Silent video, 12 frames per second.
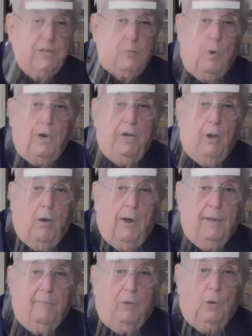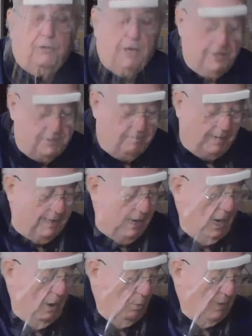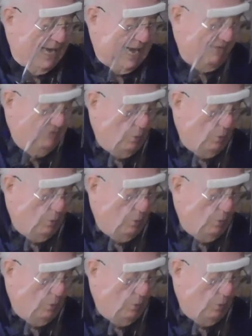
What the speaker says: where you are in the voltage, but we have to